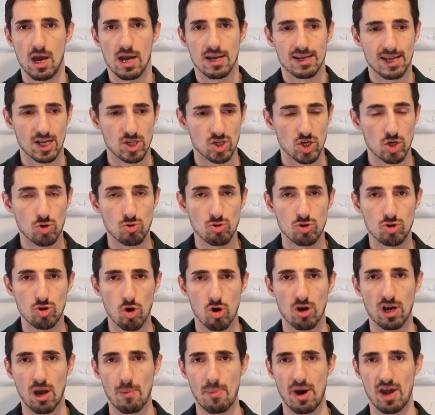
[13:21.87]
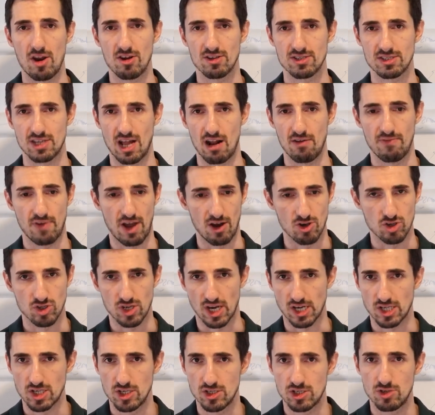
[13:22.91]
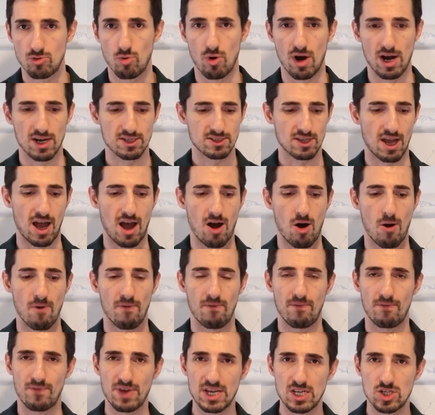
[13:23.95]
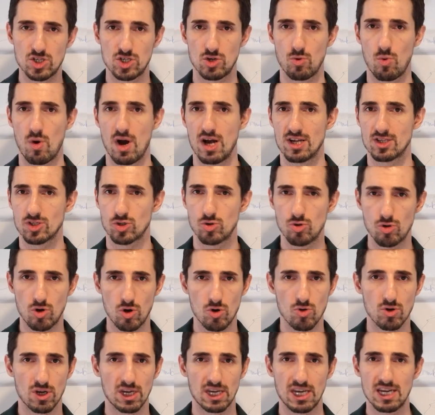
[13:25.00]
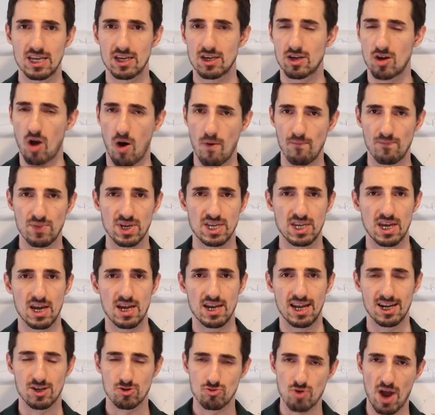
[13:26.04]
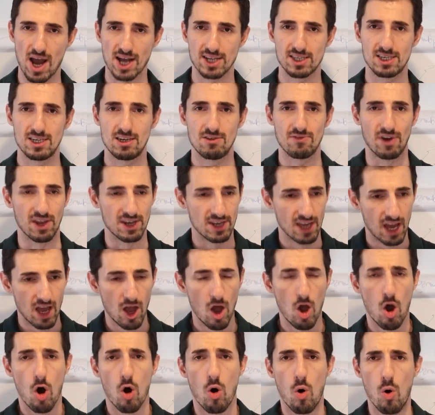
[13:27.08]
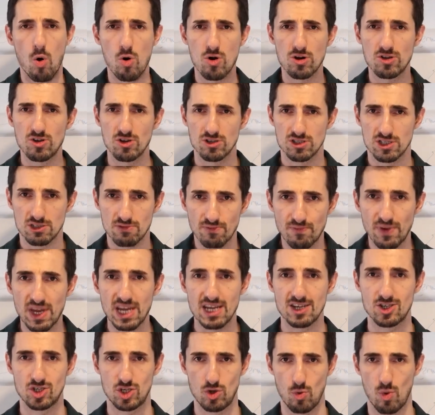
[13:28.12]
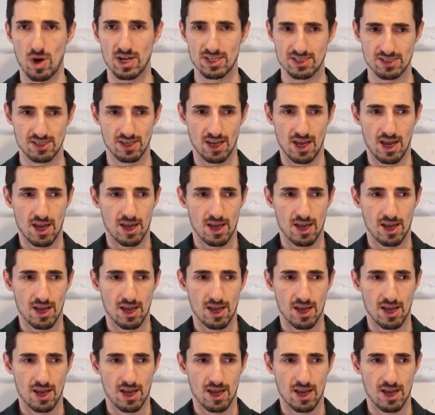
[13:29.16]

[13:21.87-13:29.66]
that she could talk about herself, how sexy she was, how fit she was, good looking, confident, attractive, and all those things she was,